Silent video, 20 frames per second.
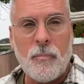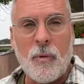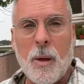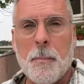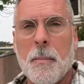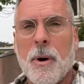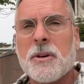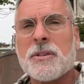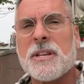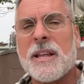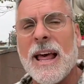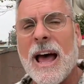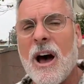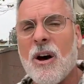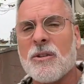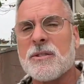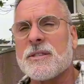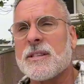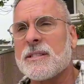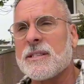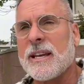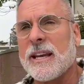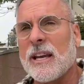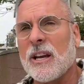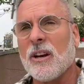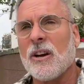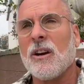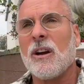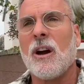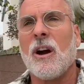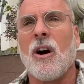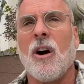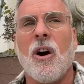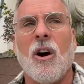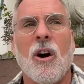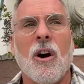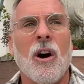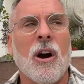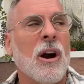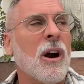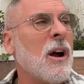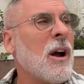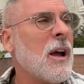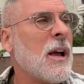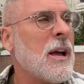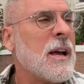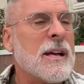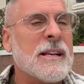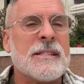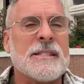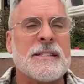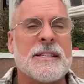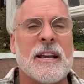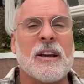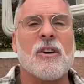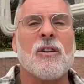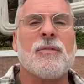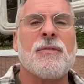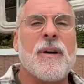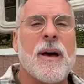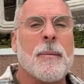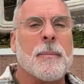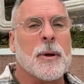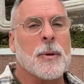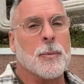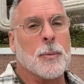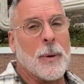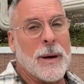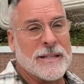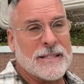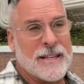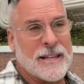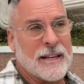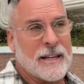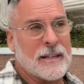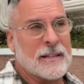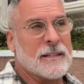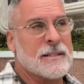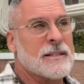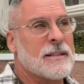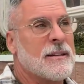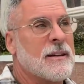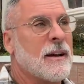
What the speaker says: Most of the houses here are single family residents.